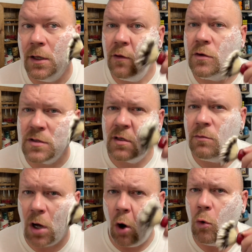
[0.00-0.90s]
There's
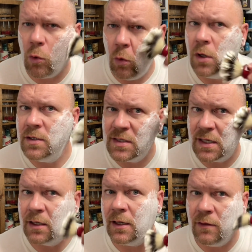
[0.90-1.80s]
some oak wood
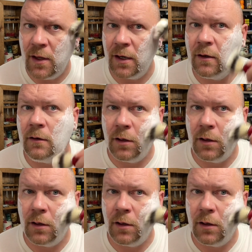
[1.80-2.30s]
scent in there,